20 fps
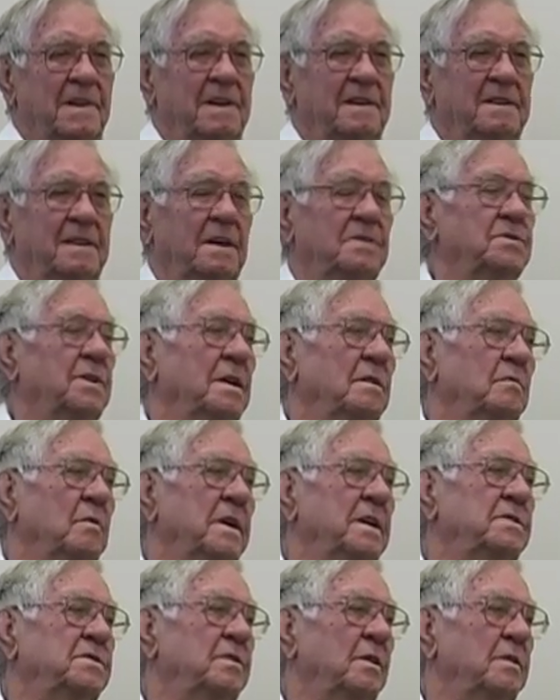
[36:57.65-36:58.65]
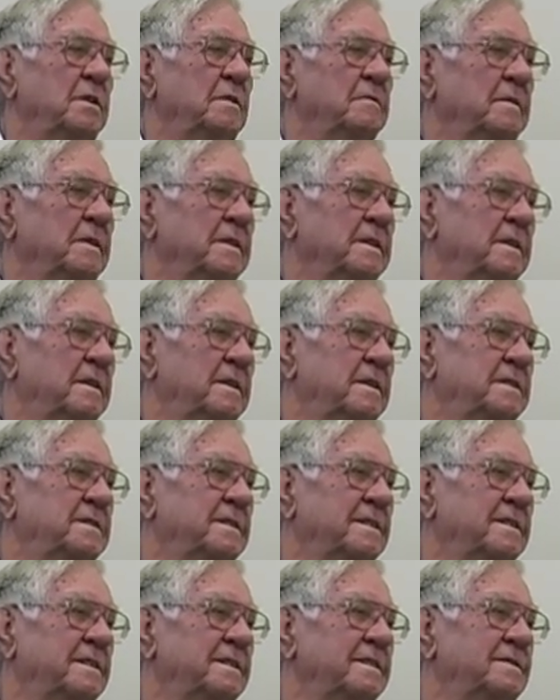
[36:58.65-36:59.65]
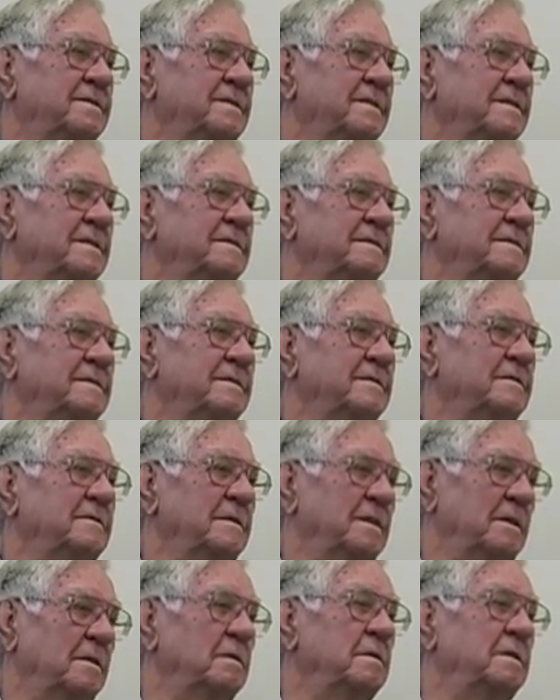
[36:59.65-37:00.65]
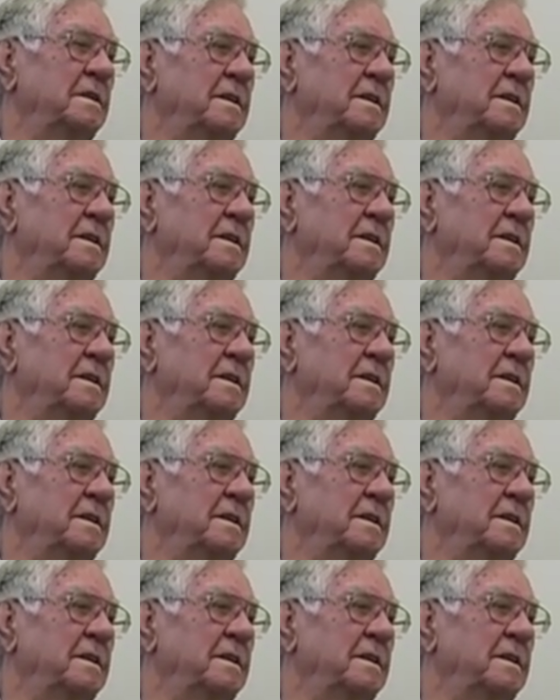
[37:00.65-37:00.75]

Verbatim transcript: And that thing weighed 3,100 tons, loaded